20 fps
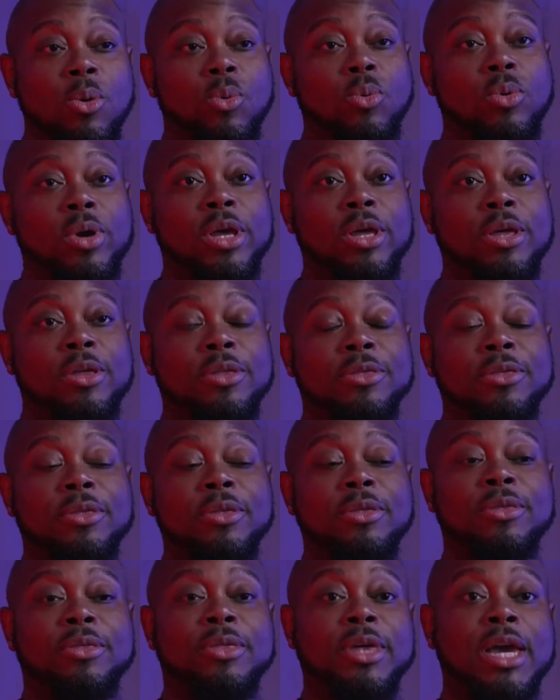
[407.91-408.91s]
With
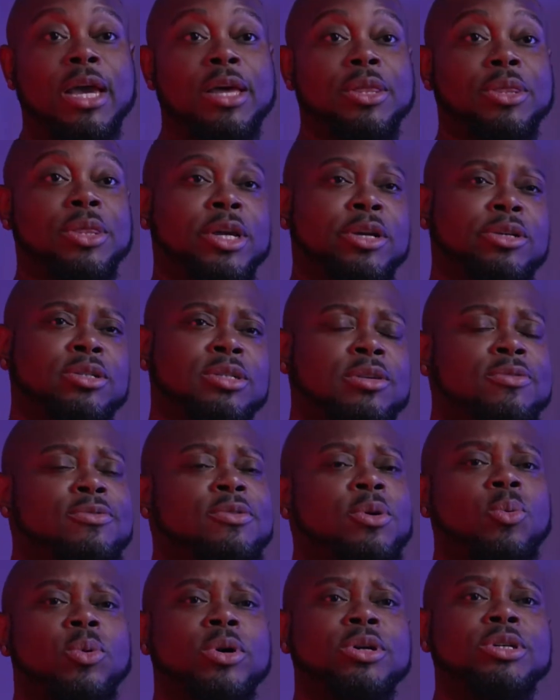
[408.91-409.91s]
that, there's
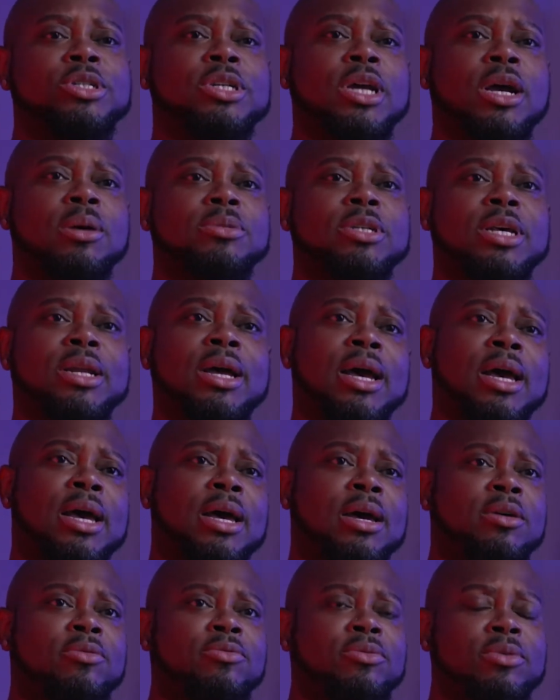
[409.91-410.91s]
different workshops that I
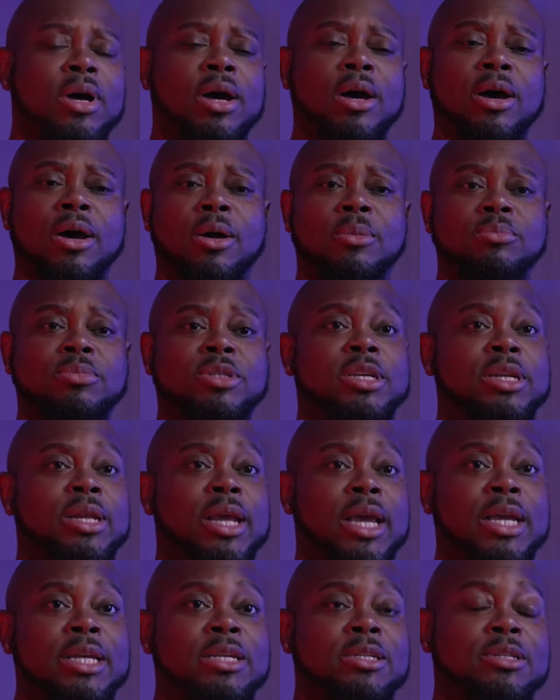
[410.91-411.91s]
have.
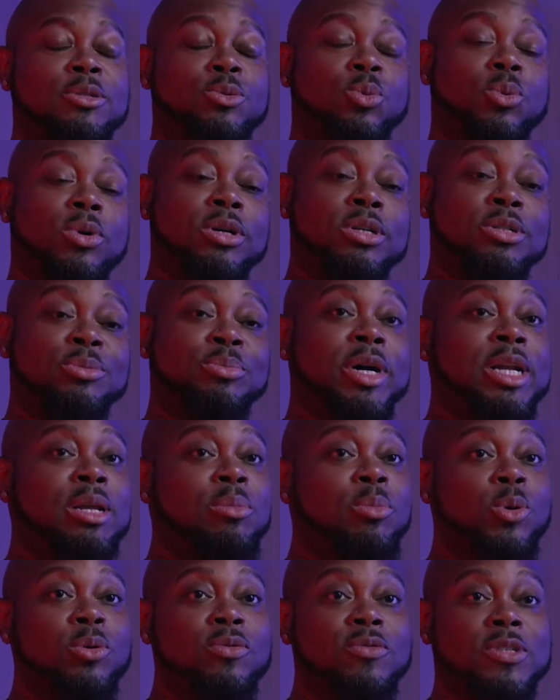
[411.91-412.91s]
Today's was money
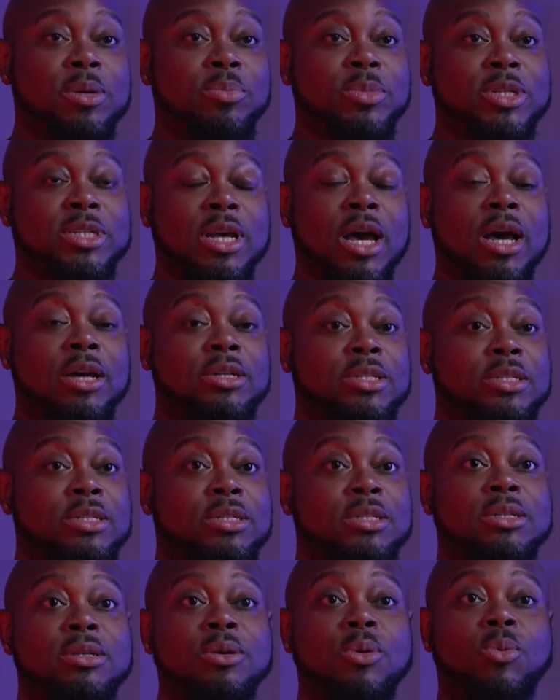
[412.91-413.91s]
moves and
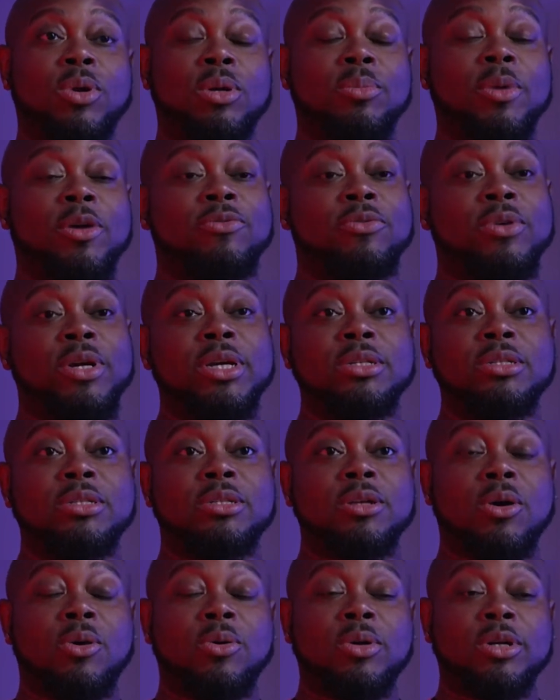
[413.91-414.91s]
massages. One of my friends
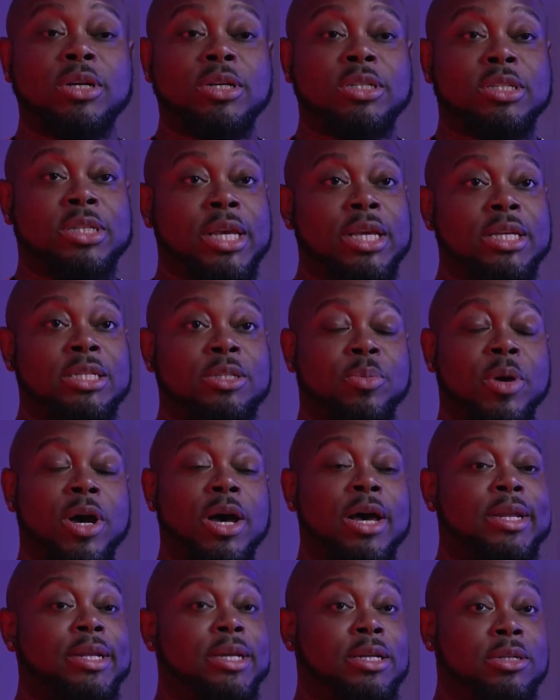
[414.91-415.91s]
owns a skin spa
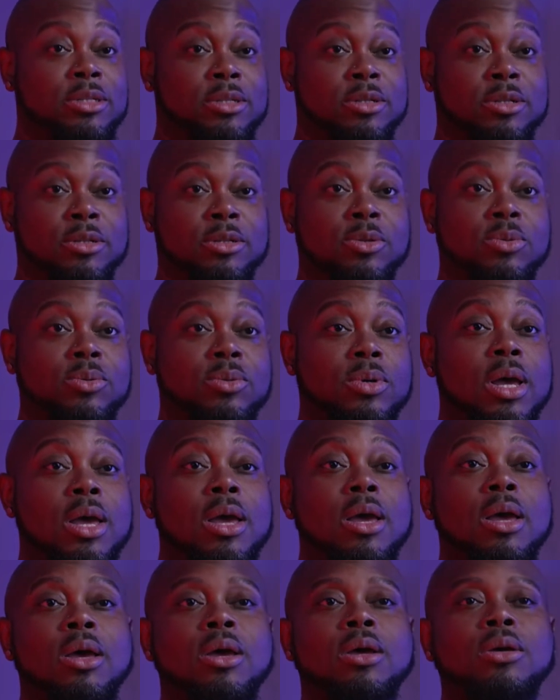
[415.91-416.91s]
and institute.
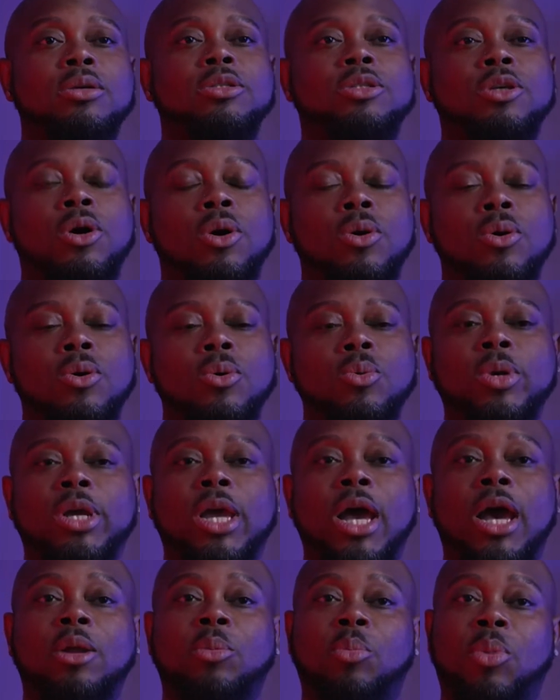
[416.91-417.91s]
So we
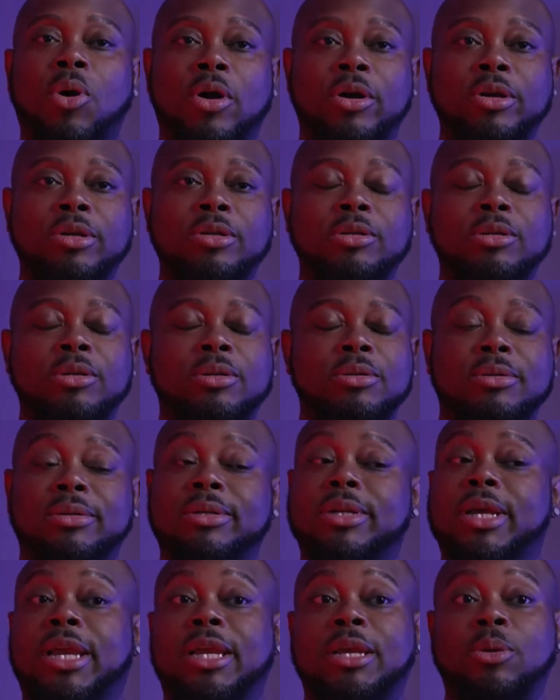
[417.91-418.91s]
kind of partnered.
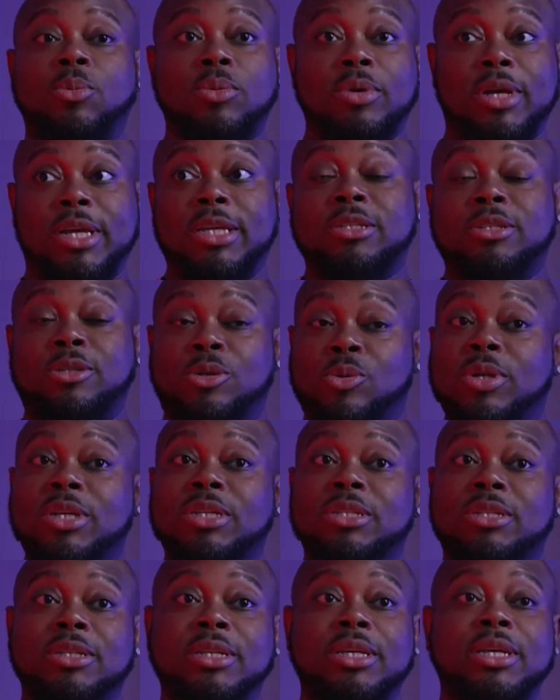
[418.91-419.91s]
His
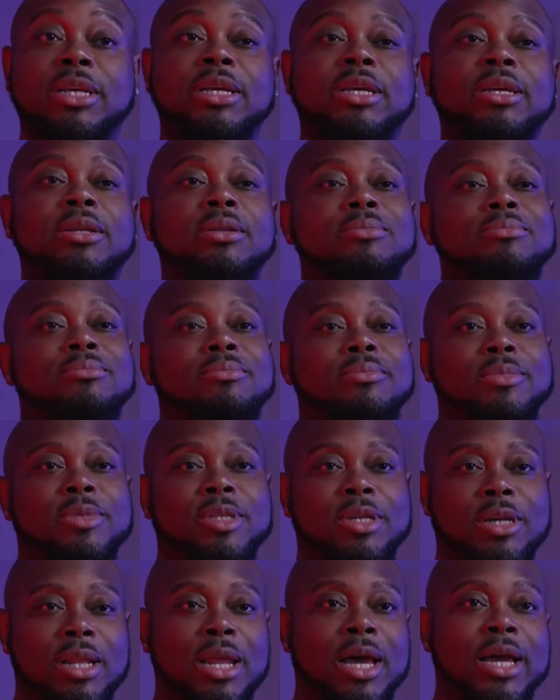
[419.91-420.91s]
students need the
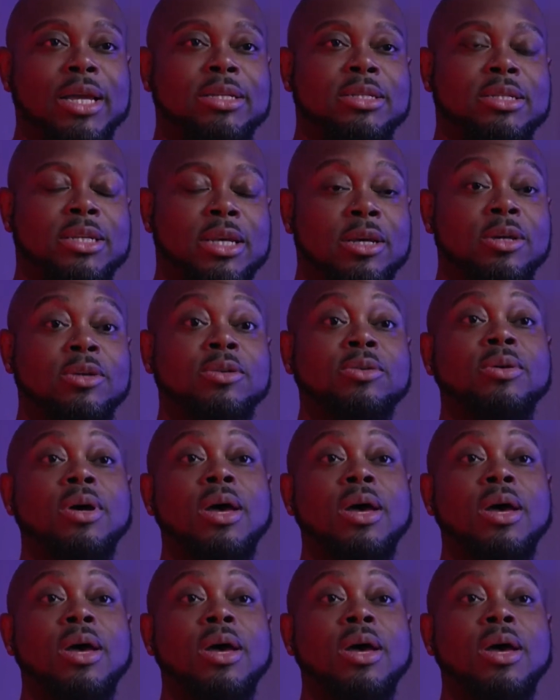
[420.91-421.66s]
clientele.